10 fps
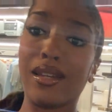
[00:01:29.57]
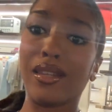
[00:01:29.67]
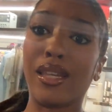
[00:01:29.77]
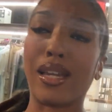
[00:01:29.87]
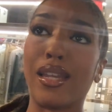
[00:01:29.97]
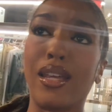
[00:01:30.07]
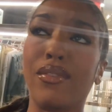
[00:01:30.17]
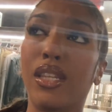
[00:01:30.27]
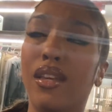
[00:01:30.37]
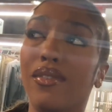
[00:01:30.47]
like I
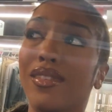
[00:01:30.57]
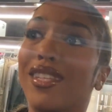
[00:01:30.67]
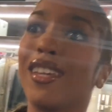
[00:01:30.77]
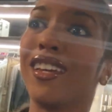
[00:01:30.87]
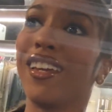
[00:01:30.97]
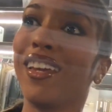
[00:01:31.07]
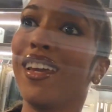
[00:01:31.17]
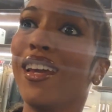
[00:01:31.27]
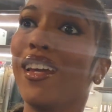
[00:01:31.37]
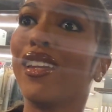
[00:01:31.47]
never left.
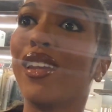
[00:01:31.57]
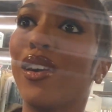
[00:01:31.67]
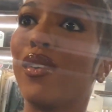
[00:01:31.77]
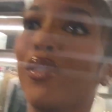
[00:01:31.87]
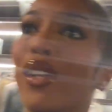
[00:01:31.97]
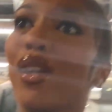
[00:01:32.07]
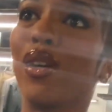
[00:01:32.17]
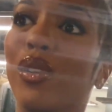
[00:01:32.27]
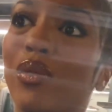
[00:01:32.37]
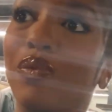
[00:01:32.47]
No, but
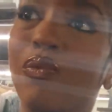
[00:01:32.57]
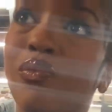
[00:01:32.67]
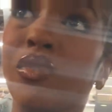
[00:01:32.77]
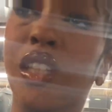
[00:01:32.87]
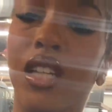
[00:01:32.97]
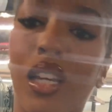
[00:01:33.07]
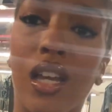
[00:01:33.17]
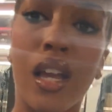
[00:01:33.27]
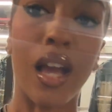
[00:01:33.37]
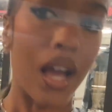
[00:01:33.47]

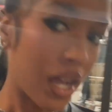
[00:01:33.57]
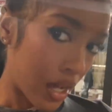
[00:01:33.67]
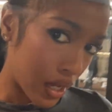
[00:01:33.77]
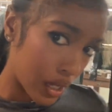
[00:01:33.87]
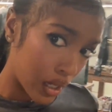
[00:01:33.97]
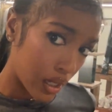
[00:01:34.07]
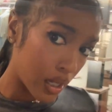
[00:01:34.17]
I